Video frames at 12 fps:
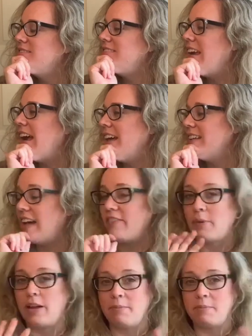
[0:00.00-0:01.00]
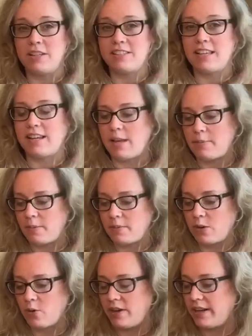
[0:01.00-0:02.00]
Yeah, I'm all set up, I'm
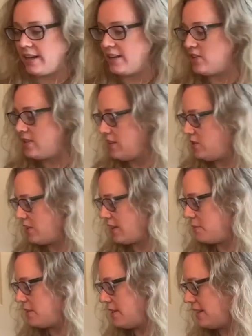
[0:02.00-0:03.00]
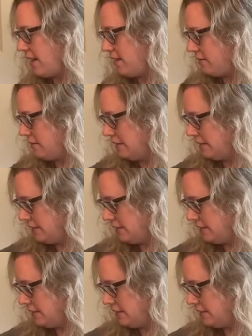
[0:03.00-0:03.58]
recording, I just need you to come sit down.